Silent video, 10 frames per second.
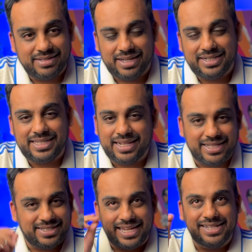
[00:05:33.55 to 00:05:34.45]
I just had
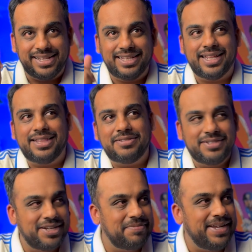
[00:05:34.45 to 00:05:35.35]
this inkling that there
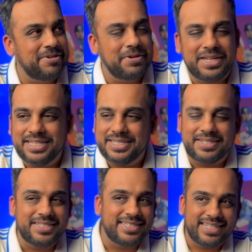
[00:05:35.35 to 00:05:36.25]
was going to be a wicket, so
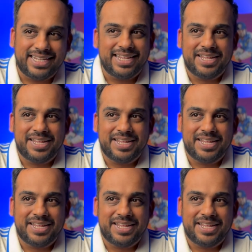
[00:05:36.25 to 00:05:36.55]
I just